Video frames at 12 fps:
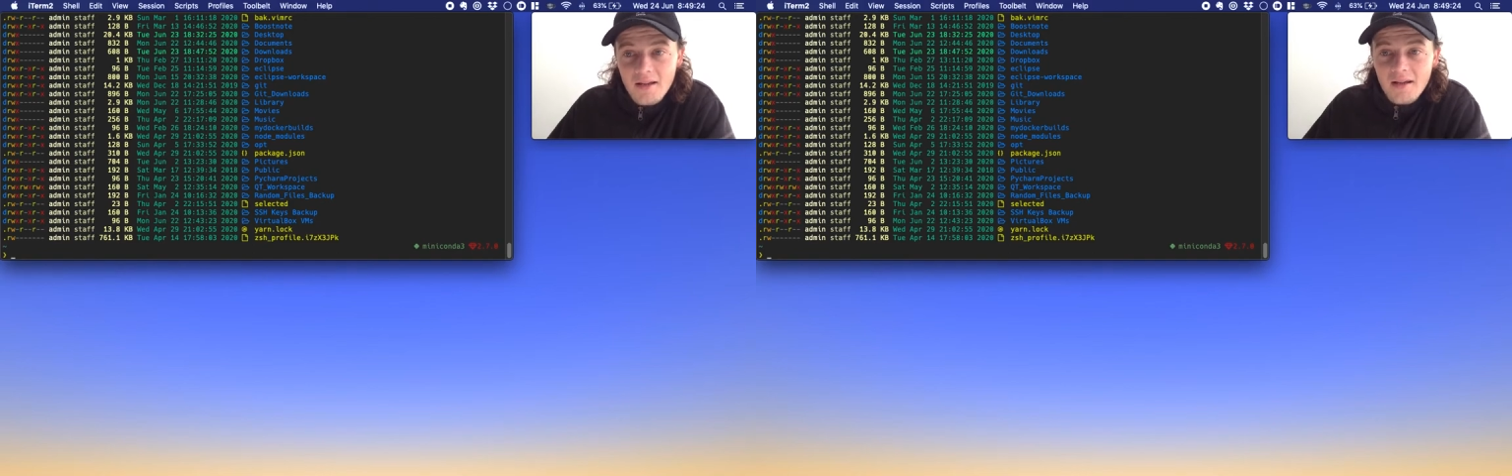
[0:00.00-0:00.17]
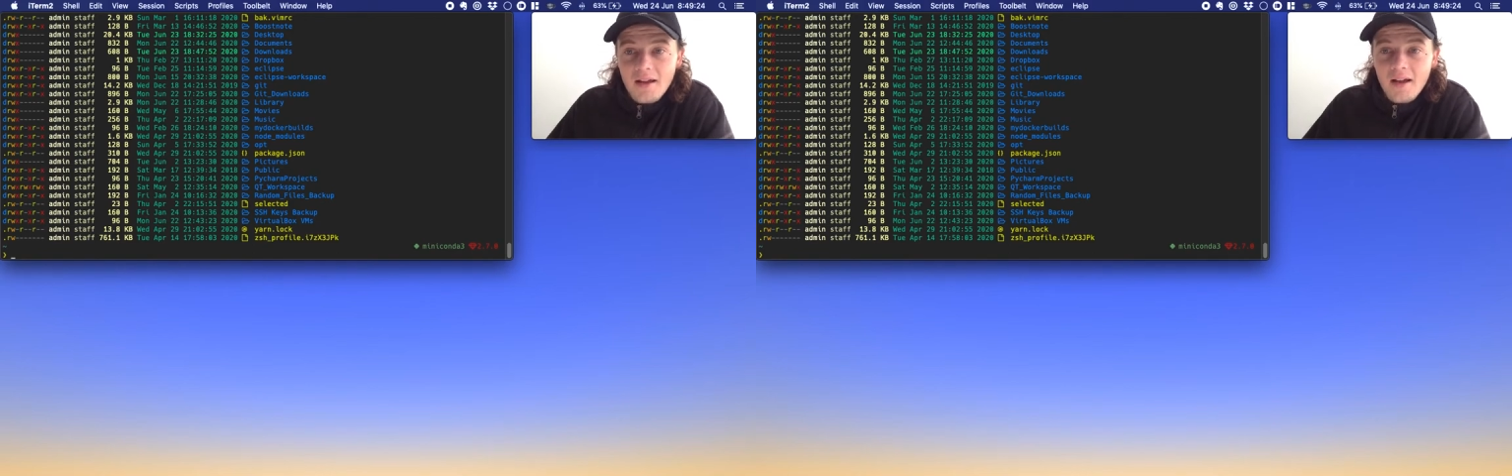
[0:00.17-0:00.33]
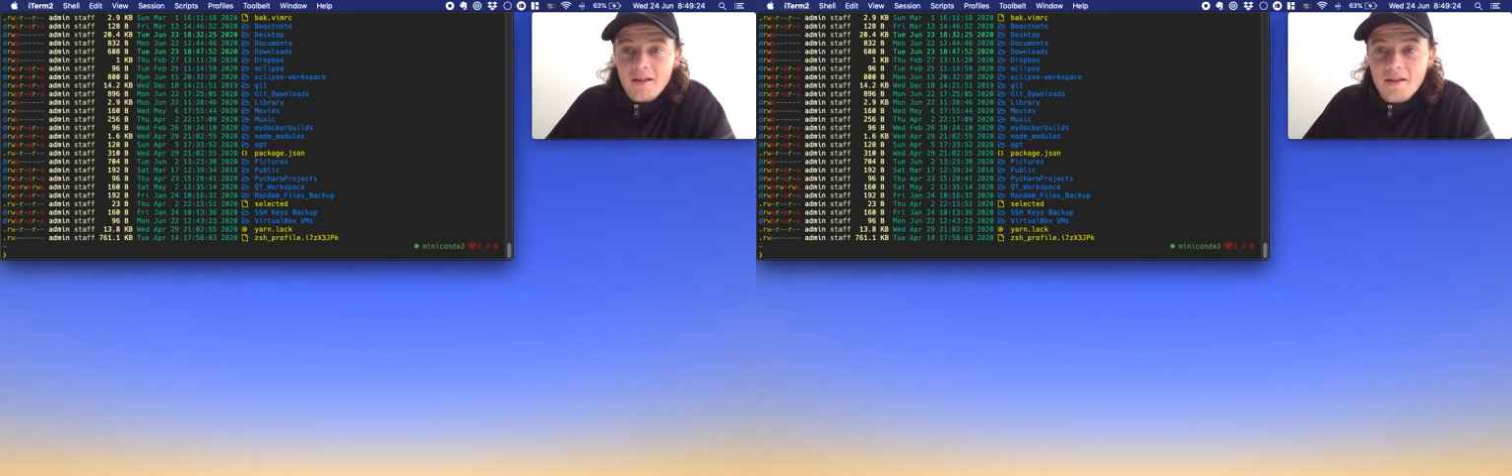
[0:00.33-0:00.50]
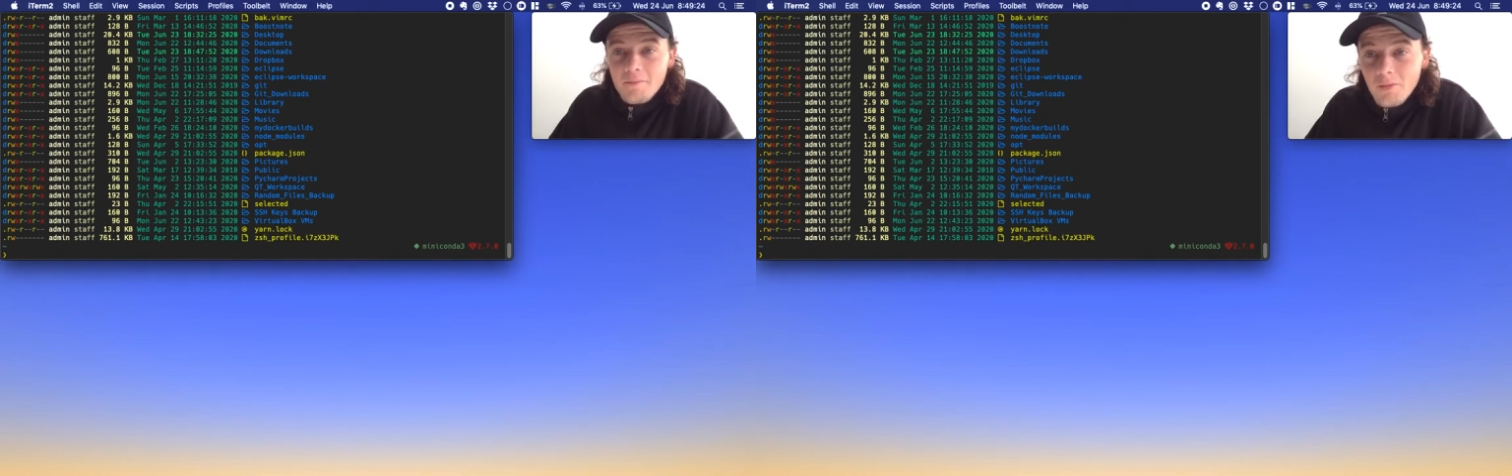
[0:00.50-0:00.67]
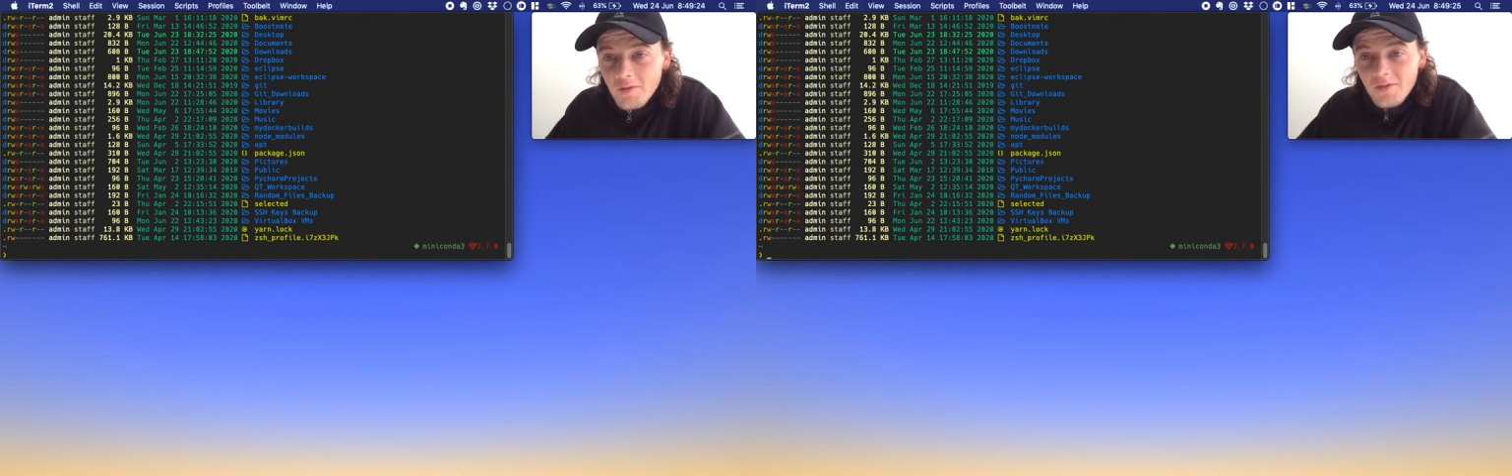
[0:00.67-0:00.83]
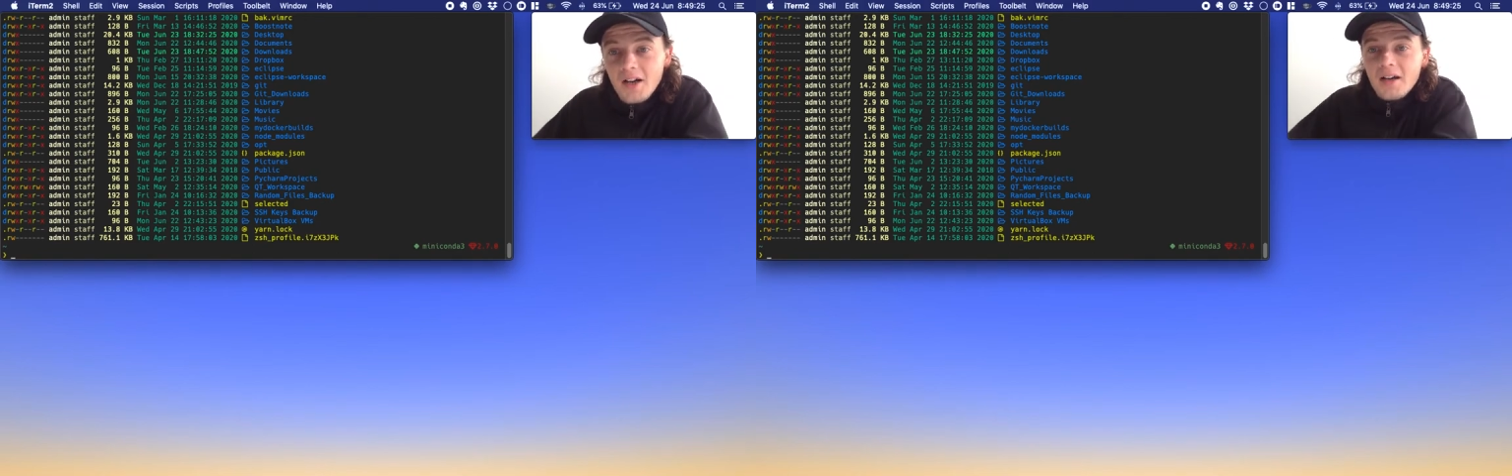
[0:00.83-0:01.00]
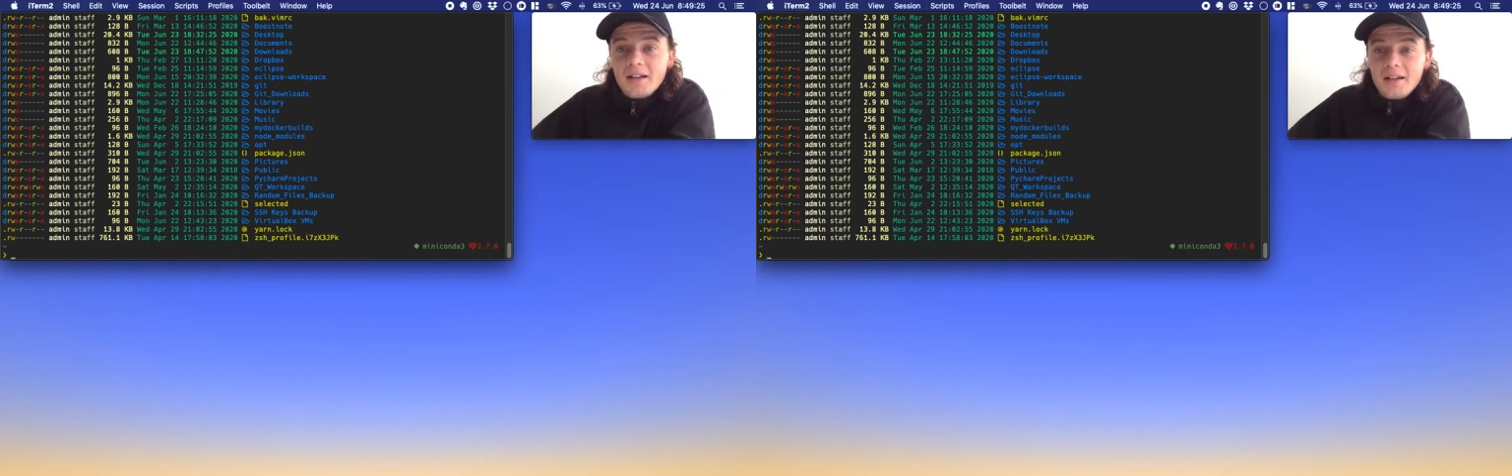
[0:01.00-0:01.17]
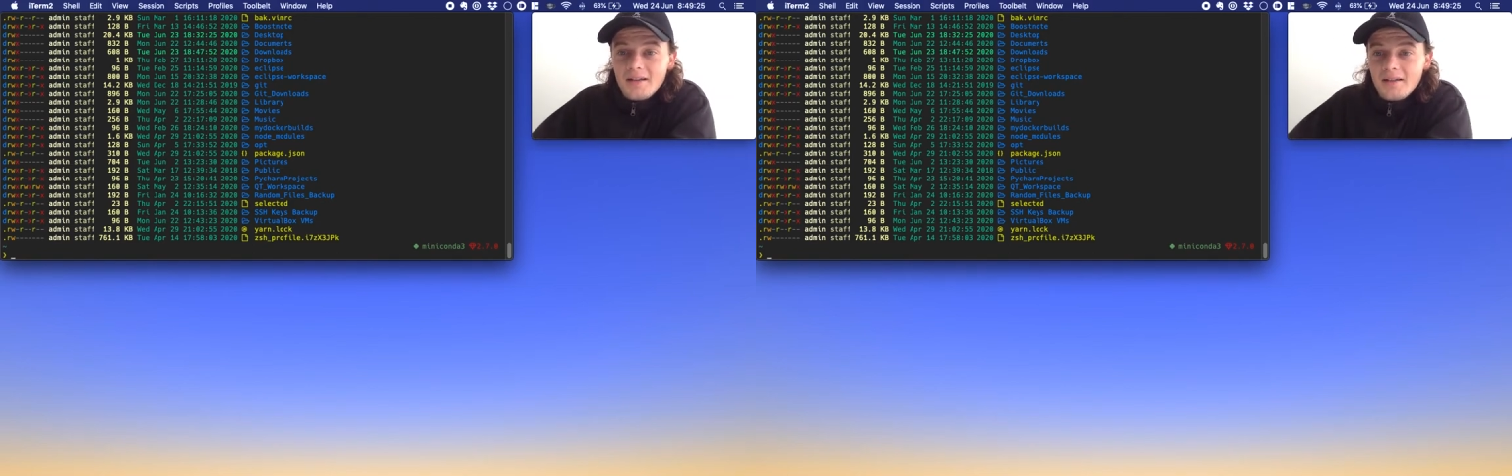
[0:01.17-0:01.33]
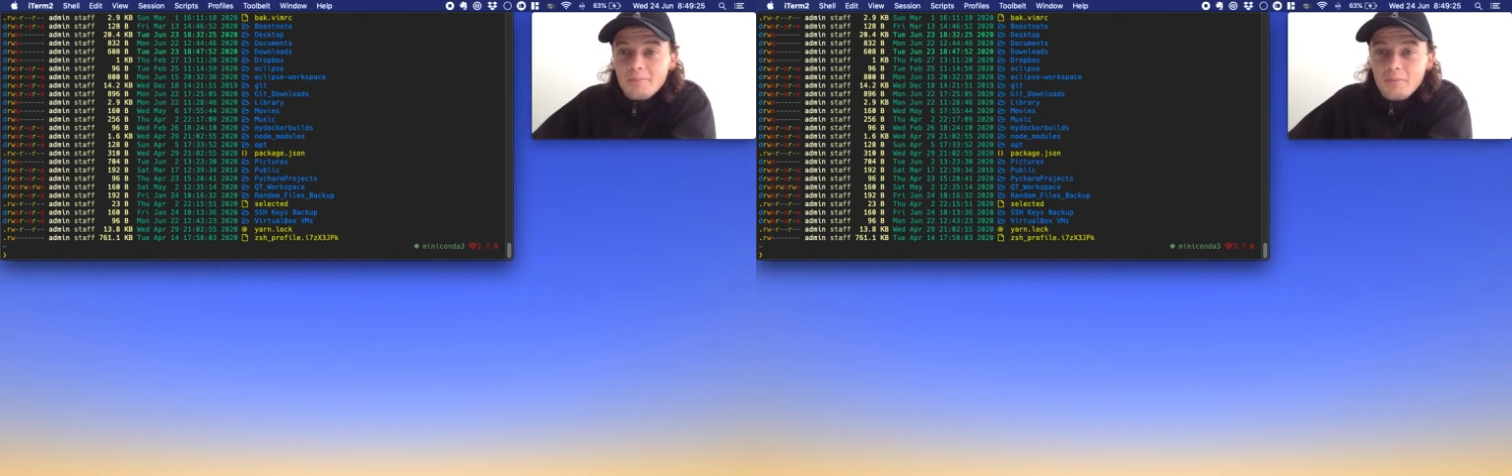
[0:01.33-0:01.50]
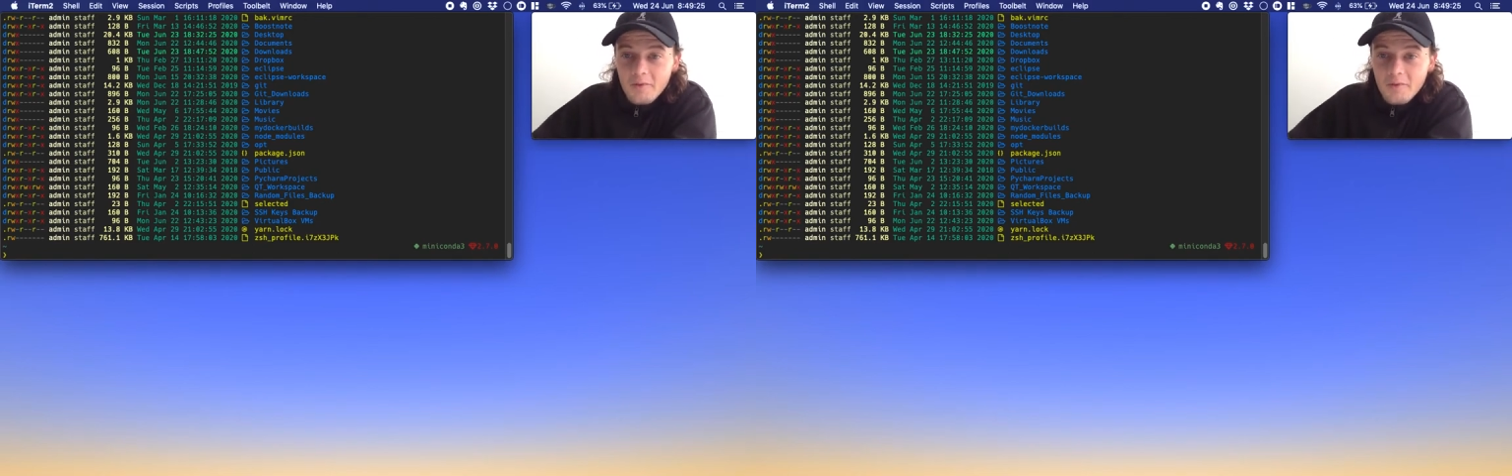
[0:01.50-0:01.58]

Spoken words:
and then providing